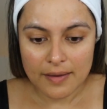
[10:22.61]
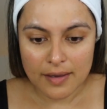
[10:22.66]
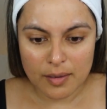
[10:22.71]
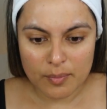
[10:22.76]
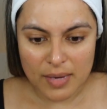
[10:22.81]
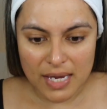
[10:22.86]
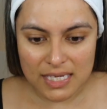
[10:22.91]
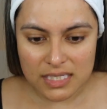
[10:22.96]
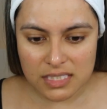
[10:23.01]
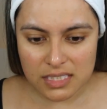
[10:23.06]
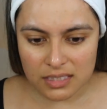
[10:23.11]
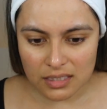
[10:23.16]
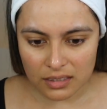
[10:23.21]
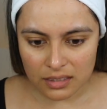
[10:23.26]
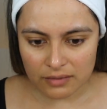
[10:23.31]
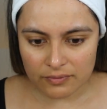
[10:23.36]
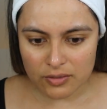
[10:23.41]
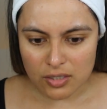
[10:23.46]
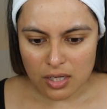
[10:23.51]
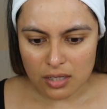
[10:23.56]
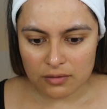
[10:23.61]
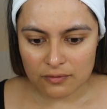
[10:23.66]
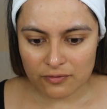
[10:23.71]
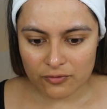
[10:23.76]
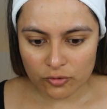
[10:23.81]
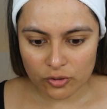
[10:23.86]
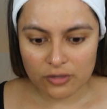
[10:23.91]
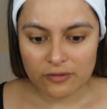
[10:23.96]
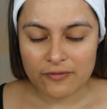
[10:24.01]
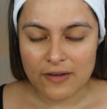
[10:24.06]
I did leave it on
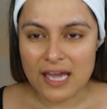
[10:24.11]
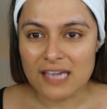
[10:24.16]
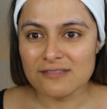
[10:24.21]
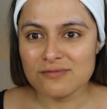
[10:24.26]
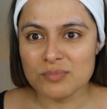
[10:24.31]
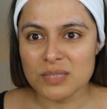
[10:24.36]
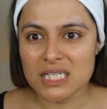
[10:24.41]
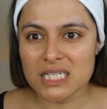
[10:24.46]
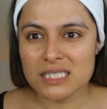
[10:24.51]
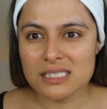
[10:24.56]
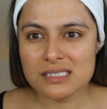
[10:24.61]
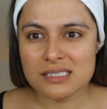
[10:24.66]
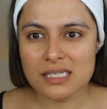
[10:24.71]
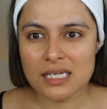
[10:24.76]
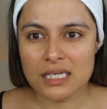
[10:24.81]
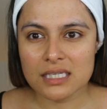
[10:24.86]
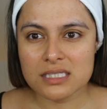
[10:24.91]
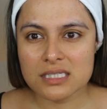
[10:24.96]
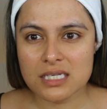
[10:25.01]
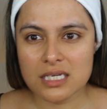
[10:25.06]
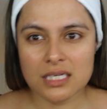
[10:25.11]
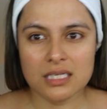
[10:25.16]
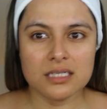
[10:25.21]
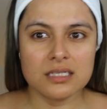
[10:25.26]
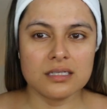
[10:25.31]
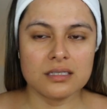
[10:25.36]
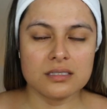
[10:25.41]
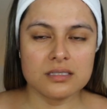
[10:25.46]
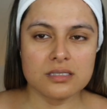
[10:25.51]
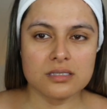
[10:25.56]
for 5 minutes. I
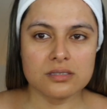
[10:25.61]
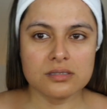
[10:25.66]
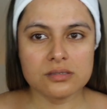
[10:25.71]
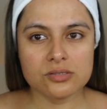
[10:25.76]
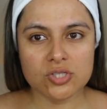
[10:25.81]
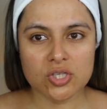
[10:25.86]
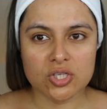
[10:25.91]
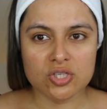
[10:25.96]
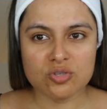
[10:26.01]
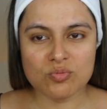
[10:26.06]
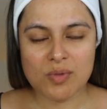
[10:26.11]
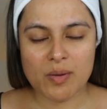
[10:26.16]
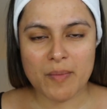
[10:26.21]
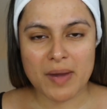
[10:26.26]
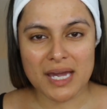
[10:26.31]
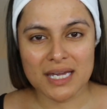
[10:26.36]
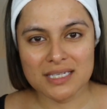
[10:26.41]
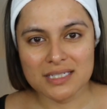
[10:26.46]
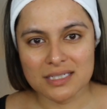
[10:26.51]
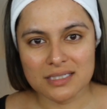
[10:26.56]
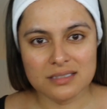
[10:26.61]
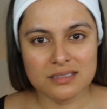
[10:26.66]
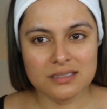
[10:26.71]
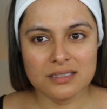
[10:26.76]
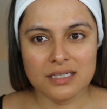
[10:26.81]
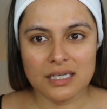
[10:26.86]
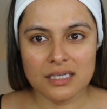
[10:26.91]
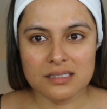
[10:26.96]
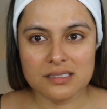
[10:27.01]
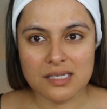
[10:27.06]
did change my mind
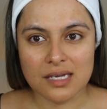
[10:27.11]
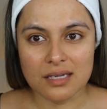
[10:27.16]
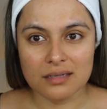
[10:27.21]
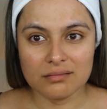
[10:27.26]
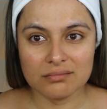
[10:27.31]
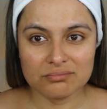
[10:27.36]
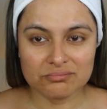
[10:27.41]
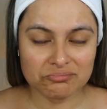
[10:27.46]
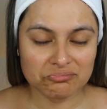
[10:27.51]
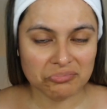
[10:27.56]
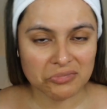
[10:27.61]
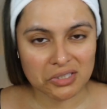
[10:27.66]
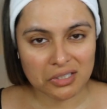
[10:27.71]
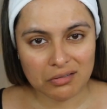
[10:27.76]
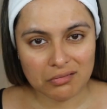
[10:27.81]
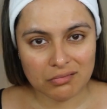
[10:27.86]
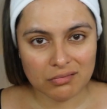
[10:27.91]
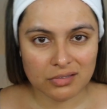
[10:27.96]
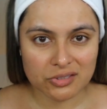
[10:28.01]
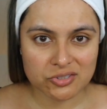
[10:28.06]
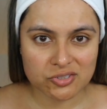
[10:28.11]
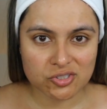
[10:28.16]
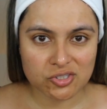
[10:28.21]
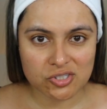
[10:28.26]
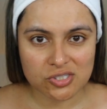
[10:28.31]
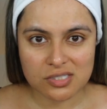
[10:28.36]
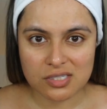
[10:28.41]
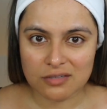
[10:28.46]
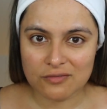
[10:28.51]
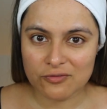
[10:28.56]
and I said, let's
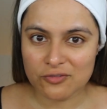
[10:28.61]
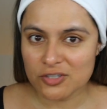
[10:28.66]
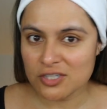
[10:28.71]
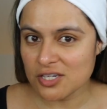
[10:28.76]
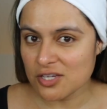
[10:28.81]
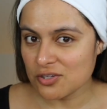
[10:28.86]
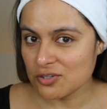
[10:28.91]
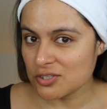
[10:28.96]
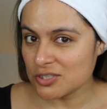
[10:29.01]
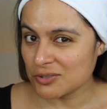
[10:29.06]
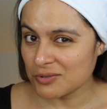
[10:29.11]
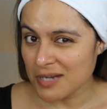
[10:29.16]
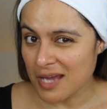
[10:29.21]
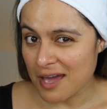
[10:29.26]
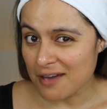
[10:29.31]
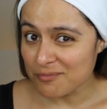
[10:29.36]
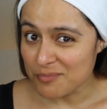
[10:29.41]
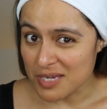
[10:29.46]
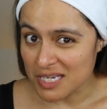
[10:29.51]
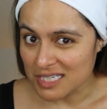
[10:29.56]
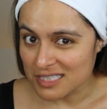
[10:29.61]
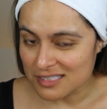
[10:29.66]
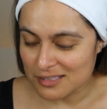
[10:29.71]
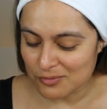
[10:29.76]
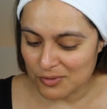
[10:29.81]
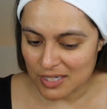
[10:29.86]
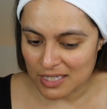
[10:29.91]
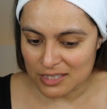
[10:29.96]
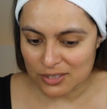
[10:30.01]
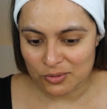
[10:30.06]
just sit for another 2.5
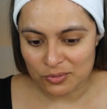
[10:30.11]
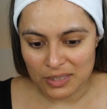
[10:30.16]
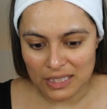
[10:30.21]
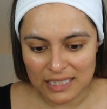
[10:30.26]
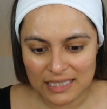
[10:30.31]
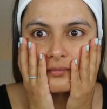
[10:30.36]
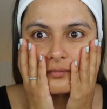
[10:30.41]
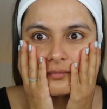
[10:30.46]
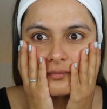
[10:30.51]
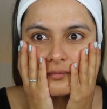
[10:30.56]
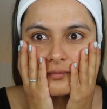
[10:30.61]
minutes. Why don't we?